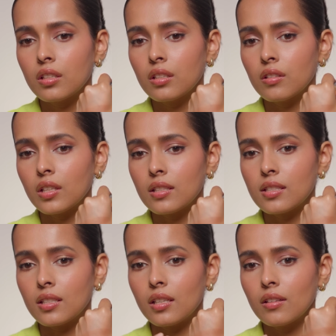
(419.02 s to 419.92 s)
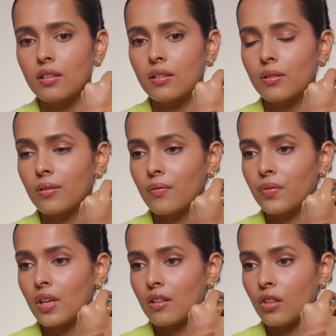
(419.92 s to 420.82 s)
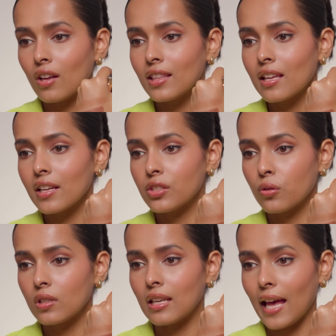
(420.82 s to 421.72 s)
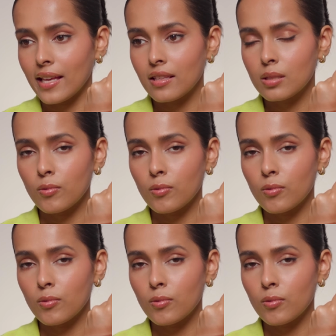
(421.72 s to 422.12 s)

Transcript: You can see. Not that I don't like this